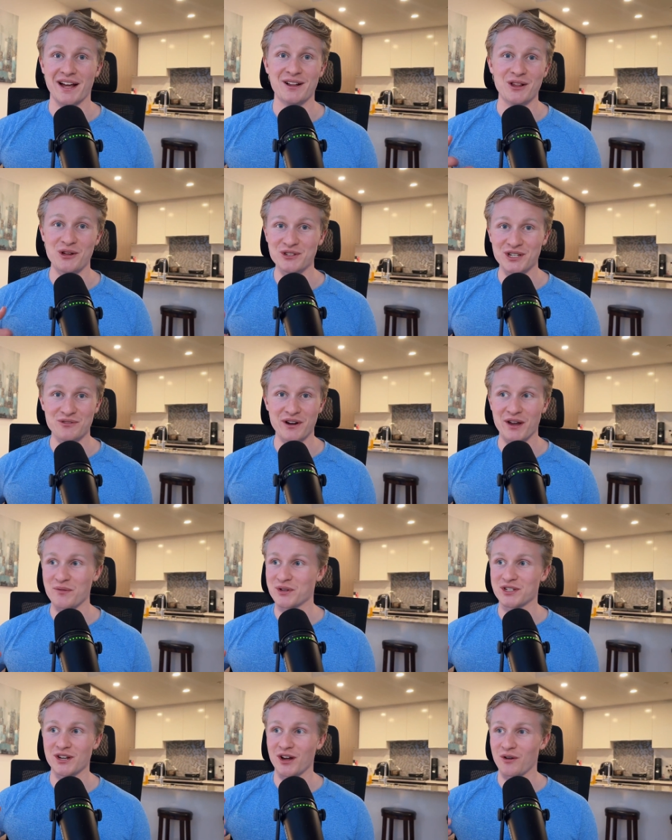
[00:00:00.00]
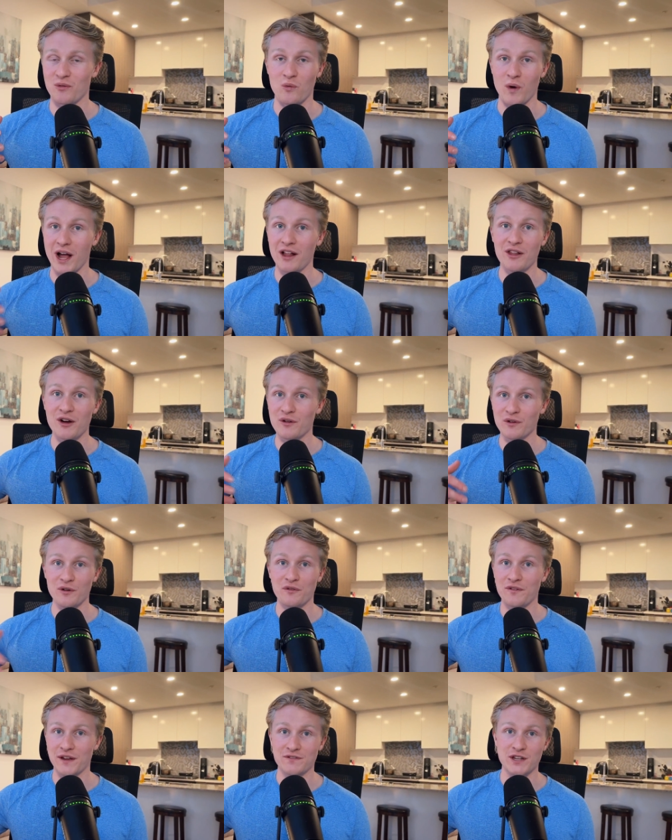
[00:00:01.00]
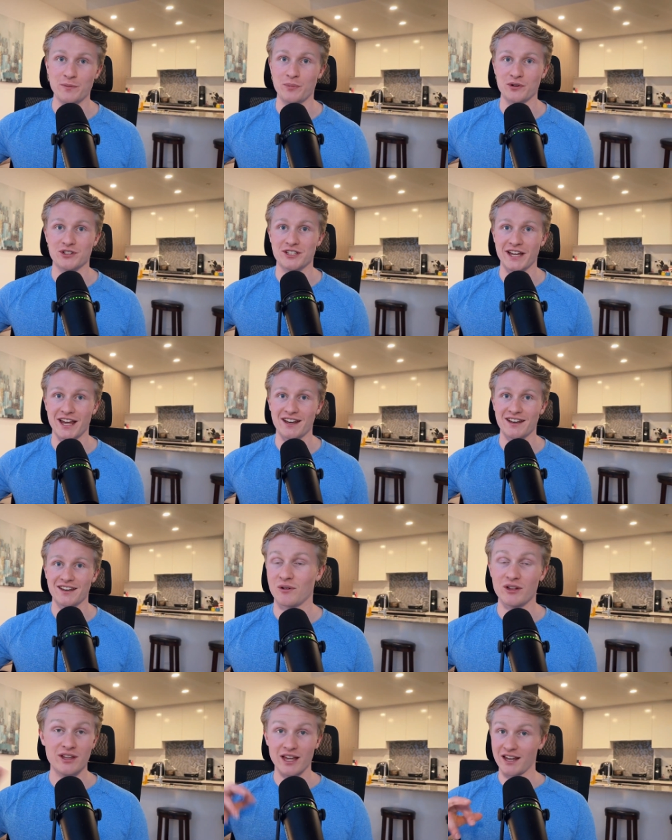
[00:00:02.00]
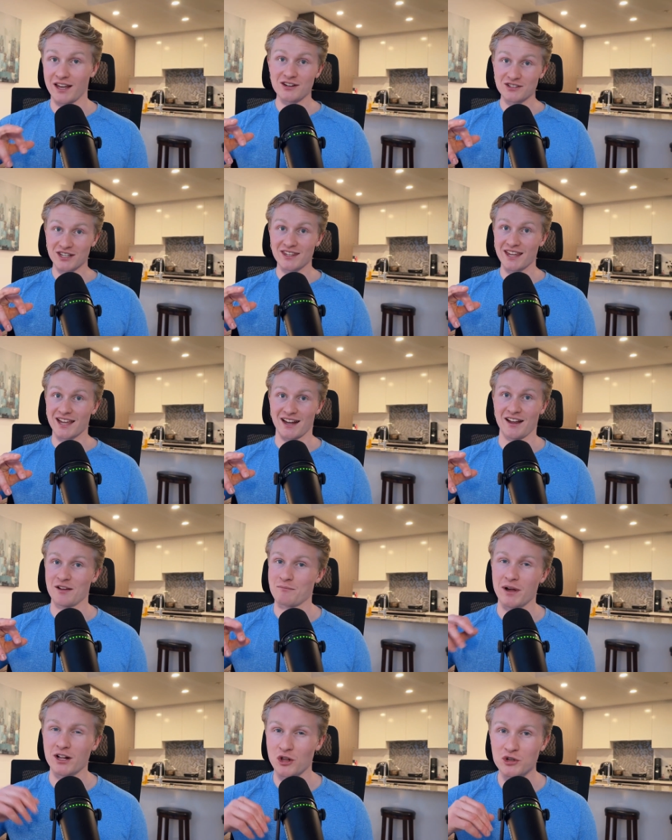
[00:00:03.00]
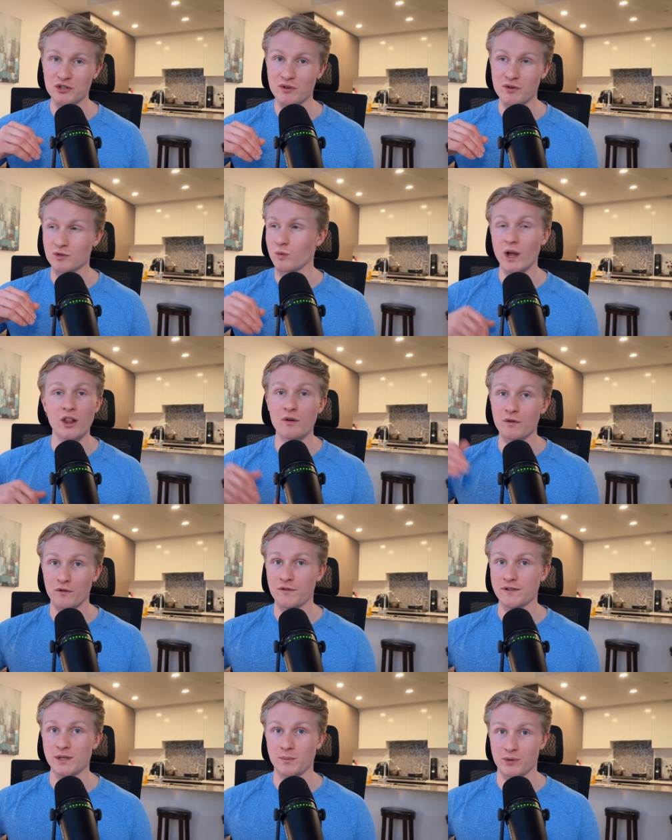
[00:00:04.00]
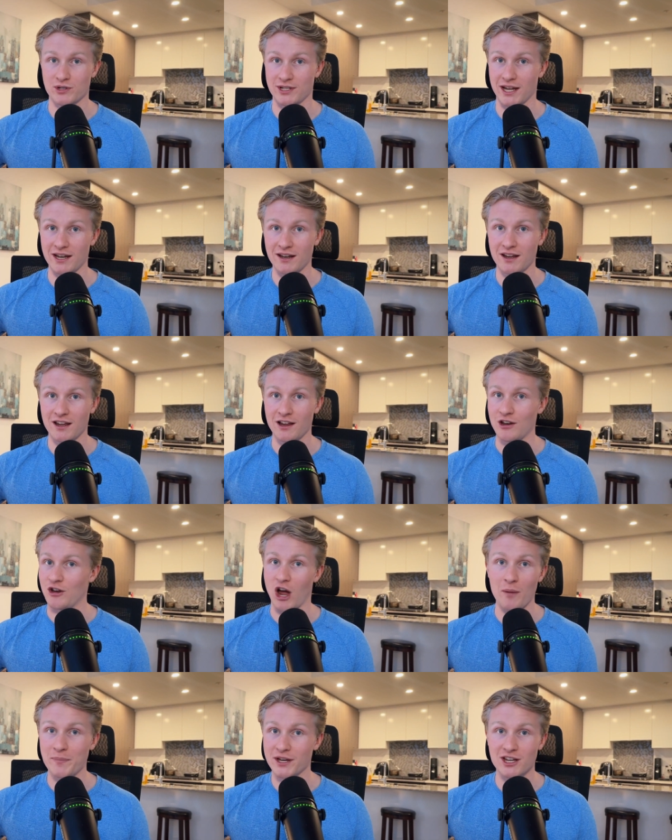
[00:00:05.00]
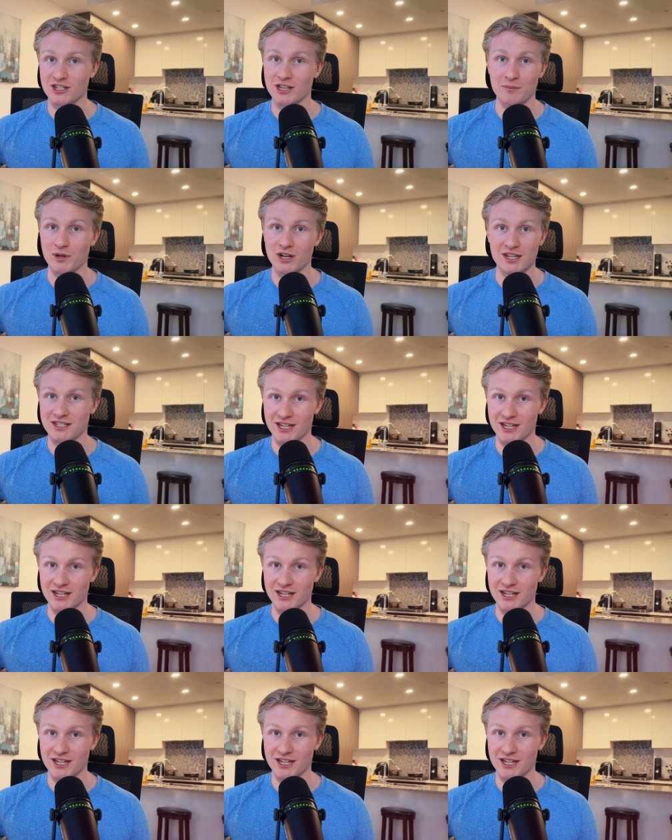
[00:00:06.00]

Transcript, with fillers: closing rate was well over 50%. Well, and here's the thing my closing rate was well over 50%, not because I'm good at